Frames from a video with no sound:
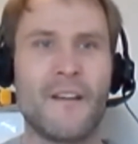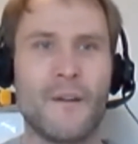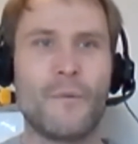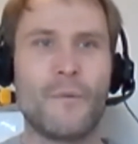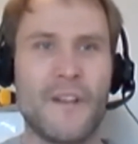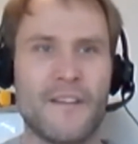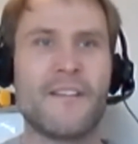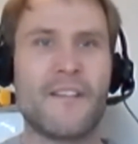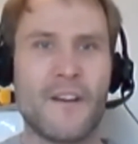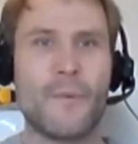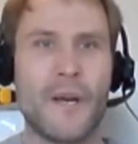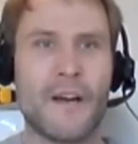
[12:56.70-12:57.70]
well, this is
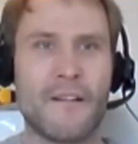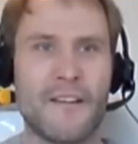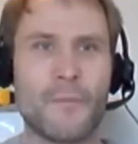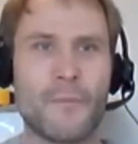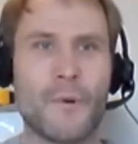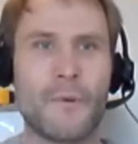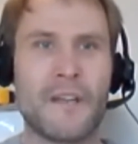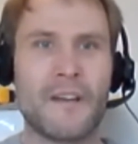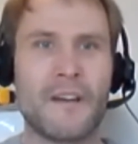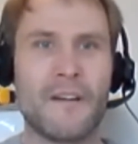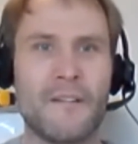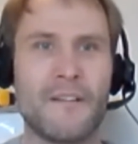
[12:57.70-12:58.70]
who we are and this is what we
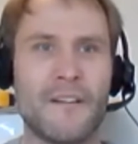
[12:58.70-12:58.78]
do.